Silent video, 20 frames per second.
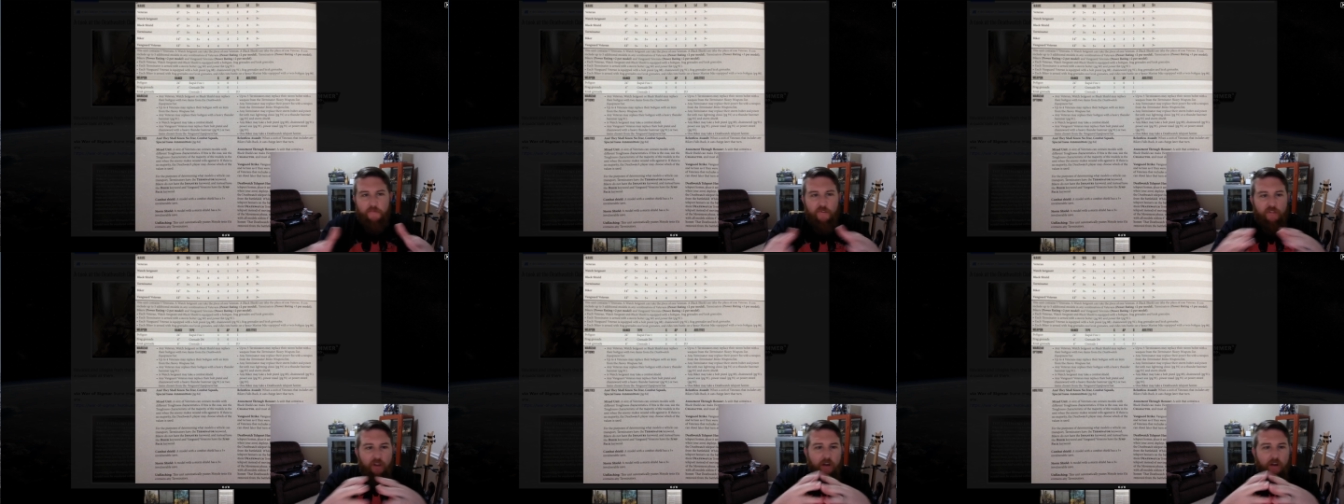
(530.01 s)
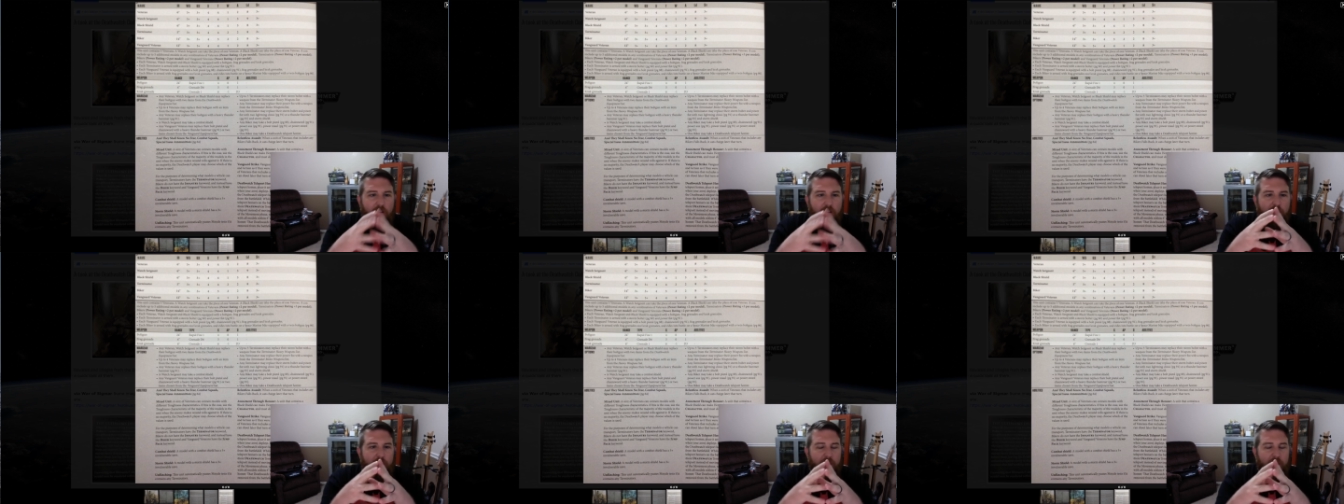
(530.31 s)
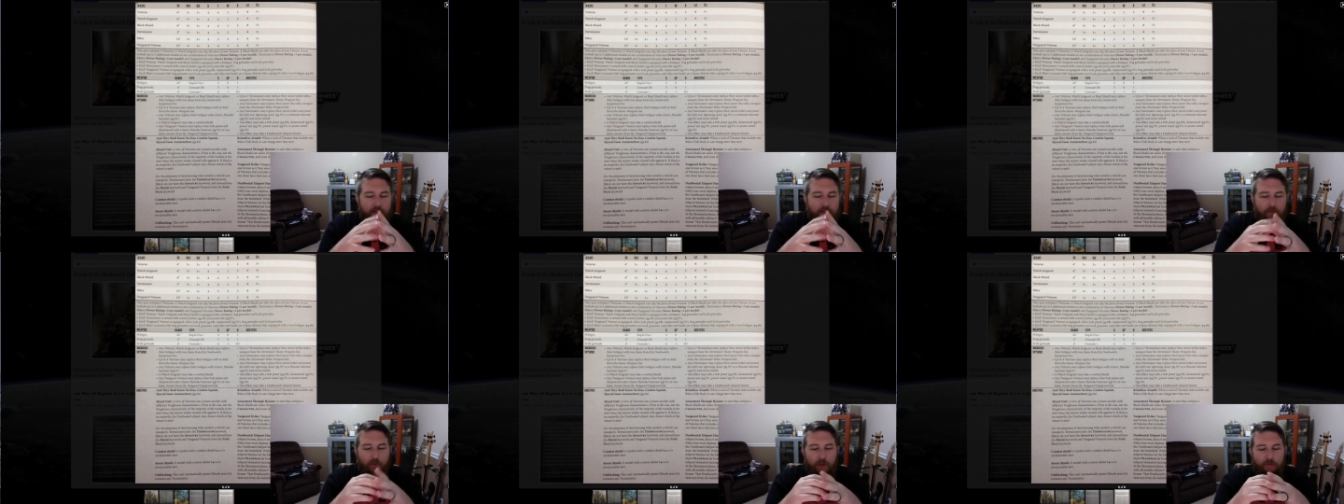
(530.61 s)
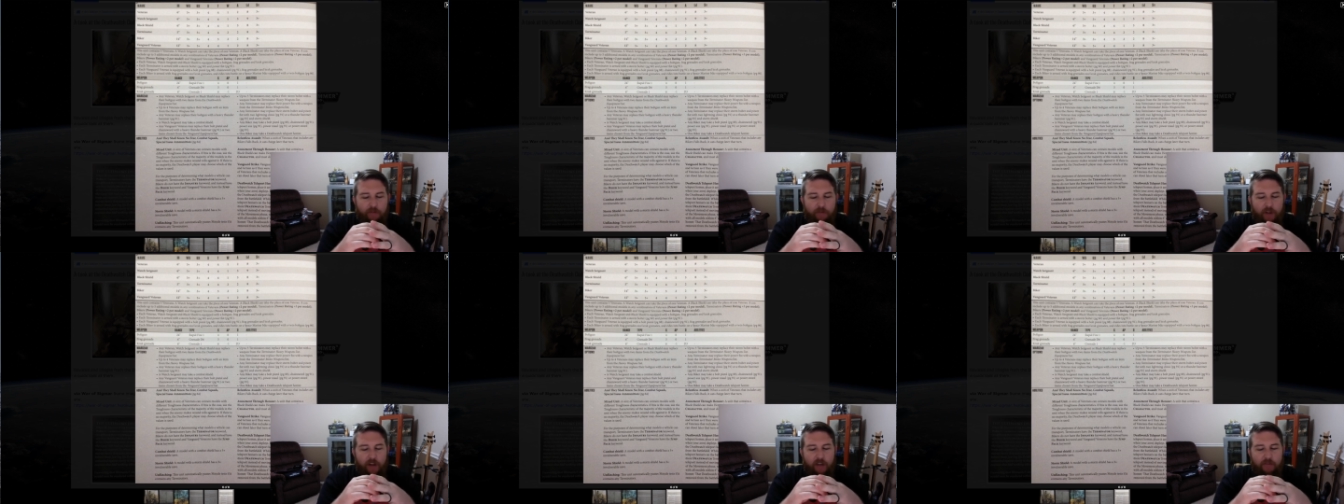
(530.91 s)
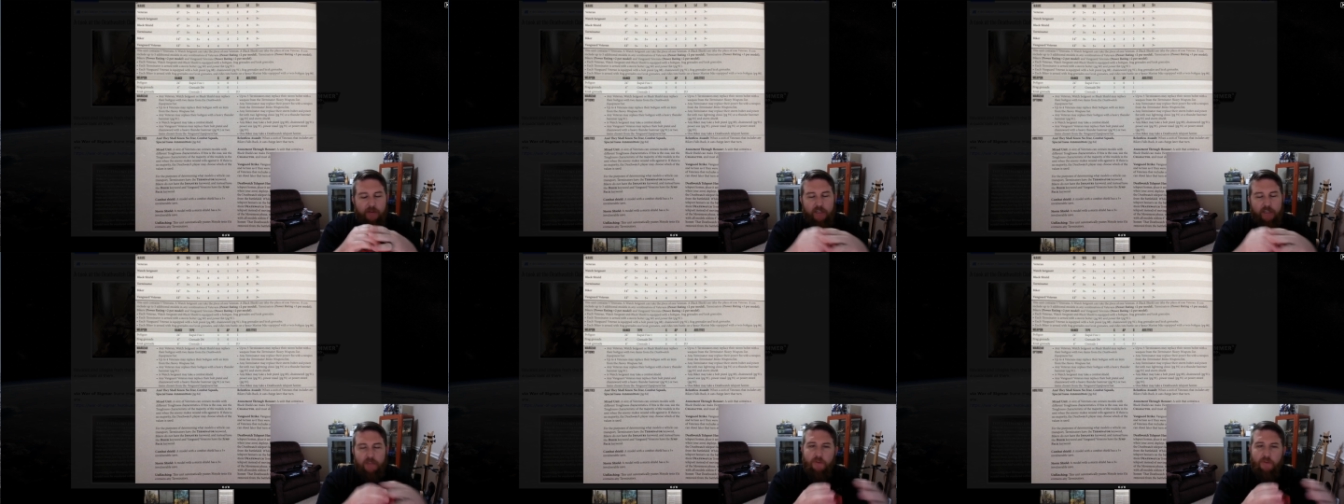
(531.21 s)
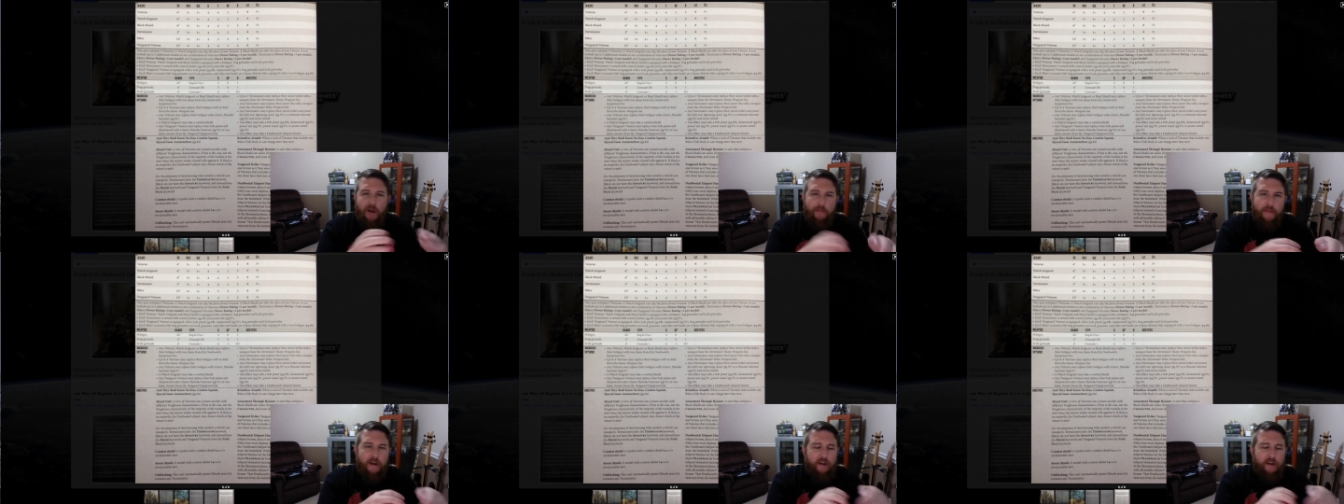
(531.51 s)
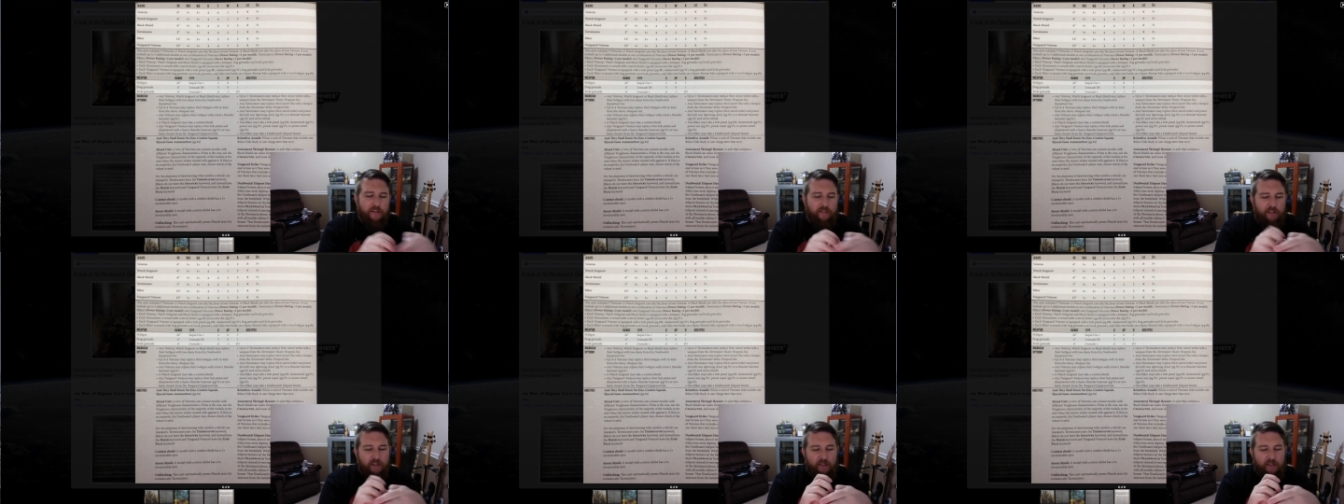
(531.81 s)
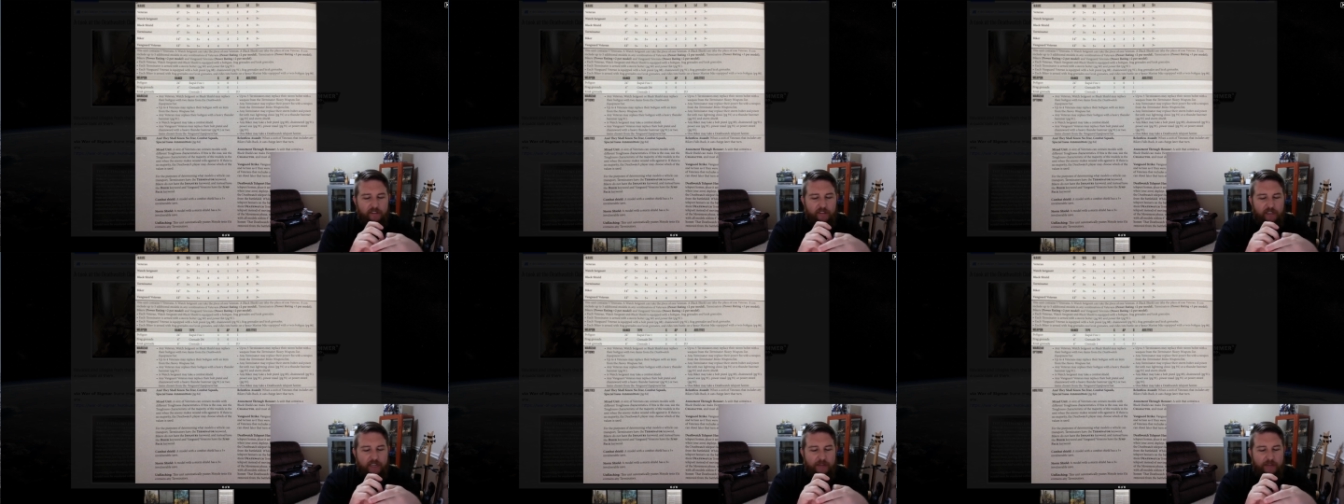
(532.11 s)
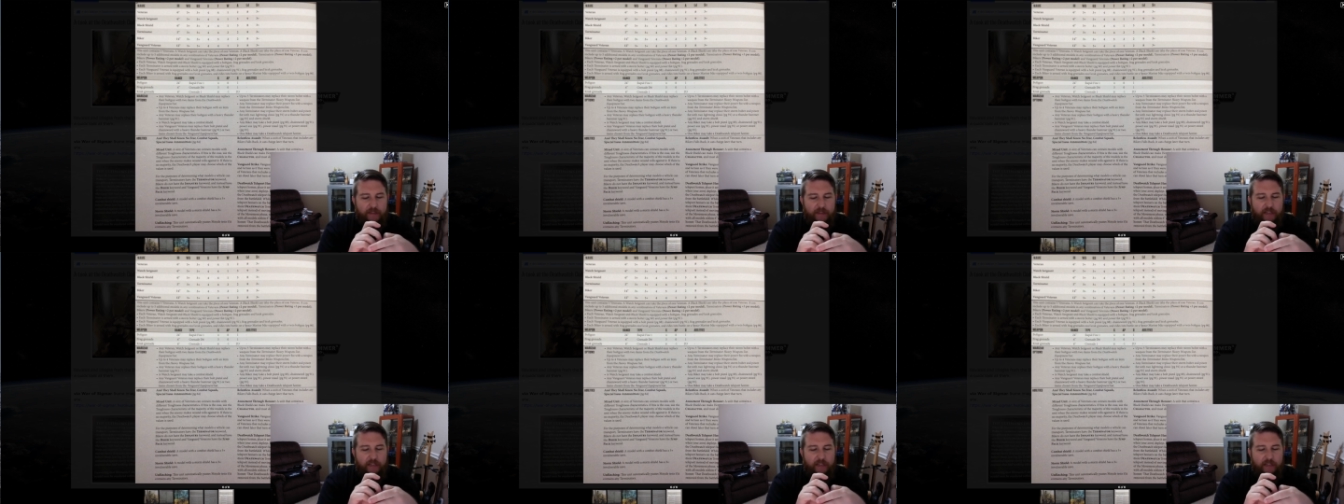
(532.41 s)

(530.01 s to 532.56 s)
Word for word: So we've talked about the Primaris Kill Team,